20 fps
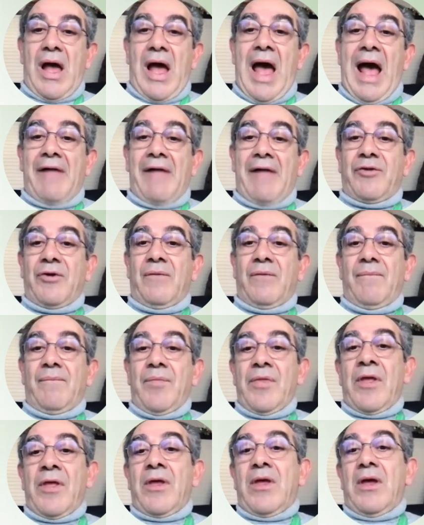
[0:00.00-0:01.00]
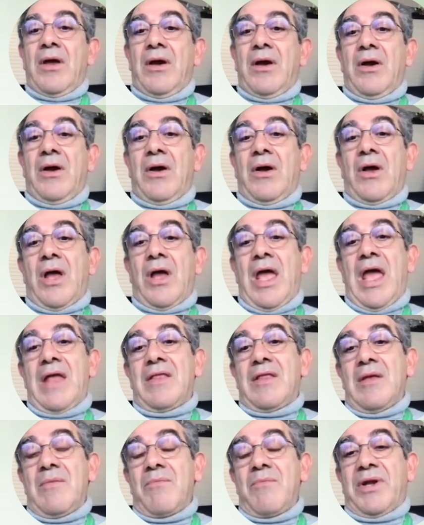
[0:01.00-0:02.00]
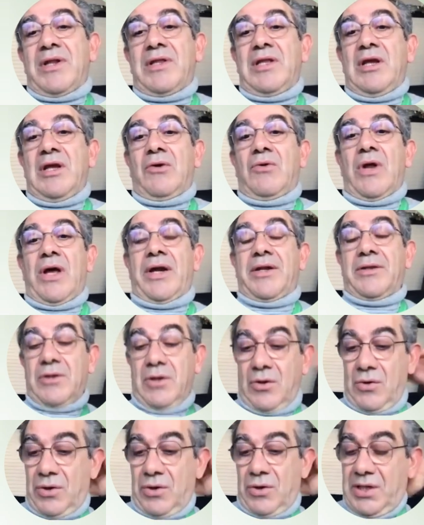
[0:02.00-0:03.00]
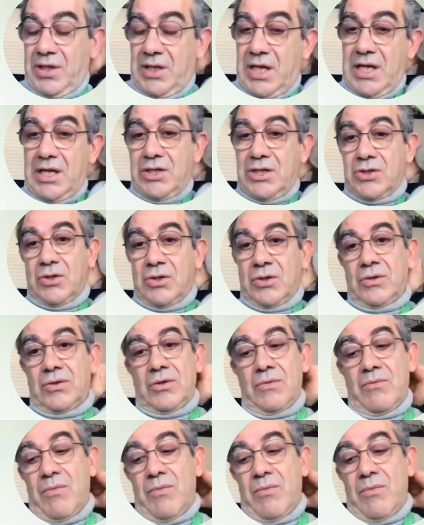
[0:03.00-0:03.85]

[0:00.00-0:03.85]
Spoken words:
atom and in particular the coordination,